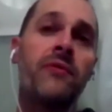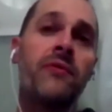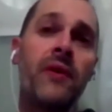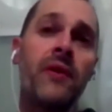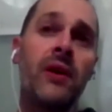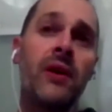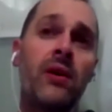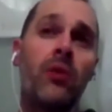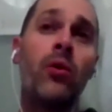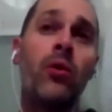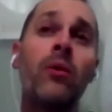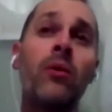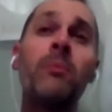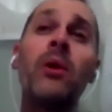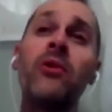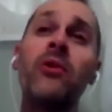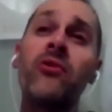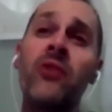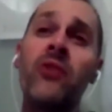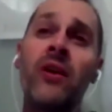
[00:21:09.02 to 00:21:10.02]

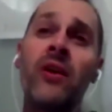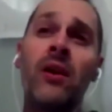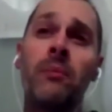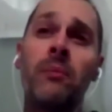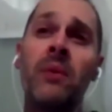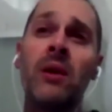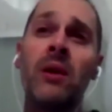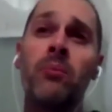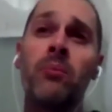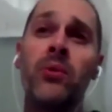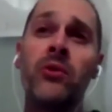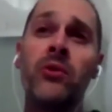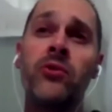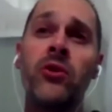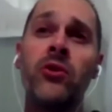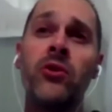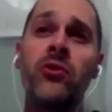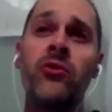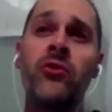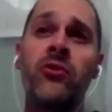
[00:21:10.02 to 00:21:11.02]
hormones that are being
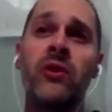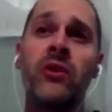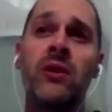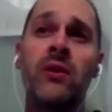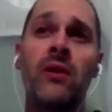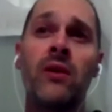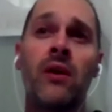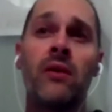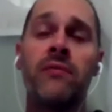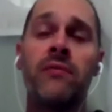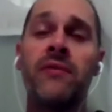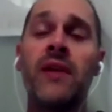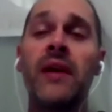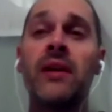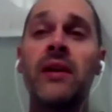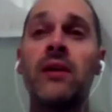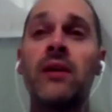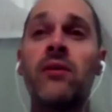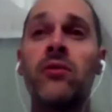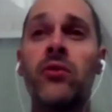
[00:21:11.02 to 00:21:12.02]
produced and that are
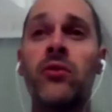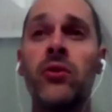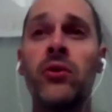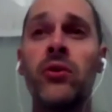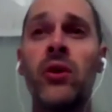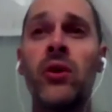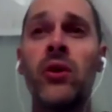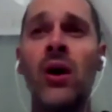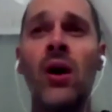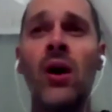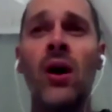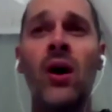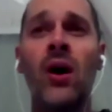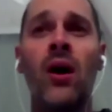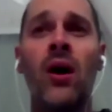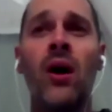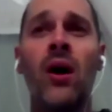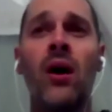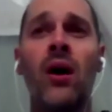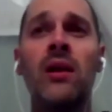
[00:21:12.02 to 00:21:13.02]
flooding through
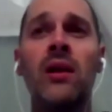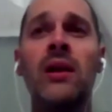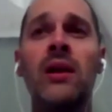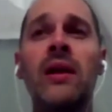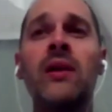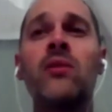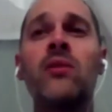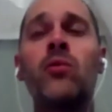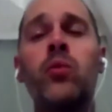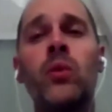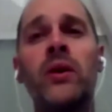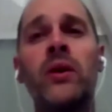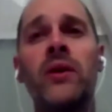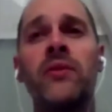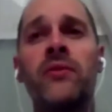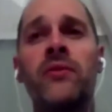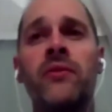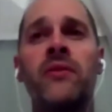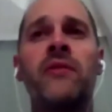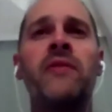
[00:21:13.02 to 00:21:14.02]
are linked with
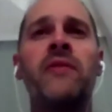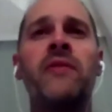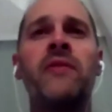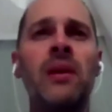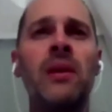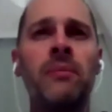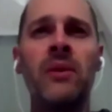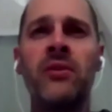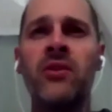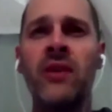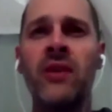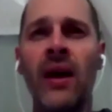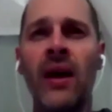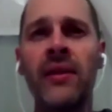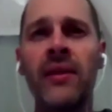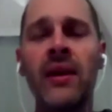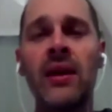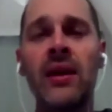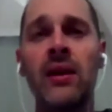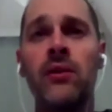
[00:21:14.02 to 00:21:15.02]
development in
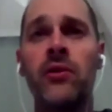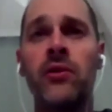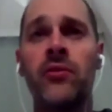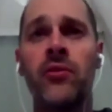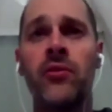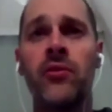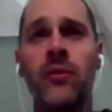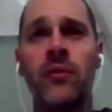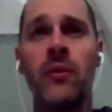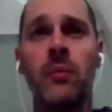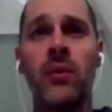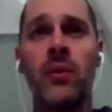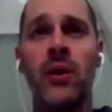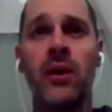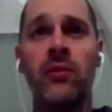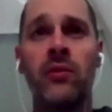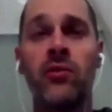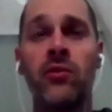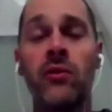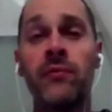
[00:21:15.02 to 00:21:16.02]
other areas of the
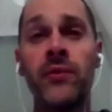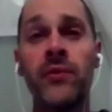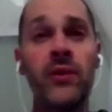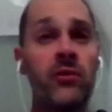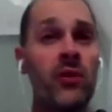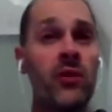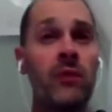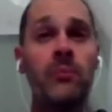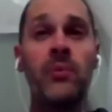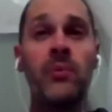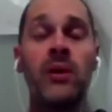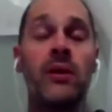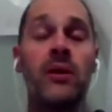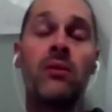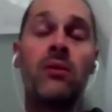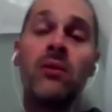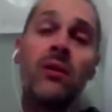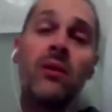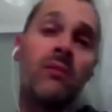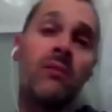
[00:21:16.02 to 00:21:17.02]
brain. So, for example, a
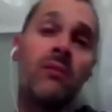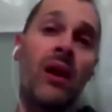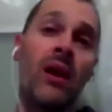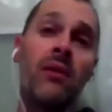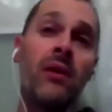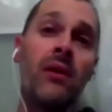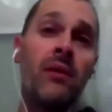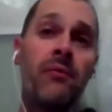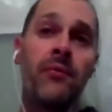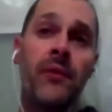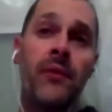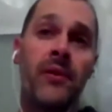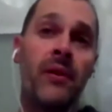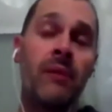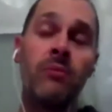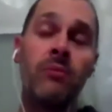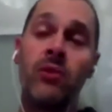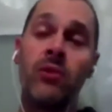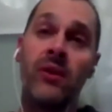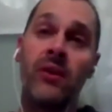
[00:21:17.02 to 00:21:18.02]
good area for
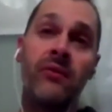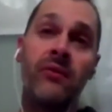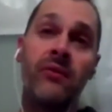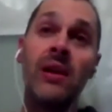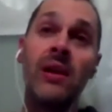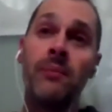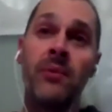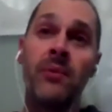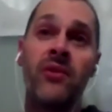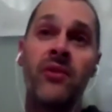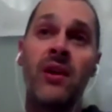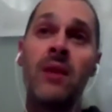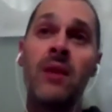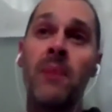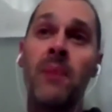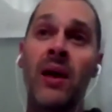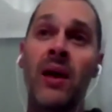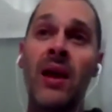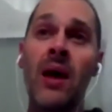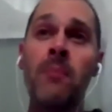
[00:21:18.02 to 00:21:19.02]
them to develop is the
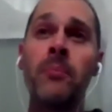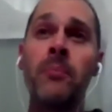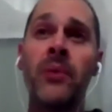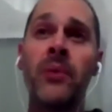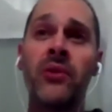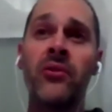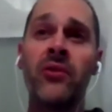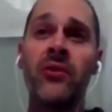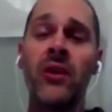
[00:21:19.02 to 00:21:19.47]
hippocampus.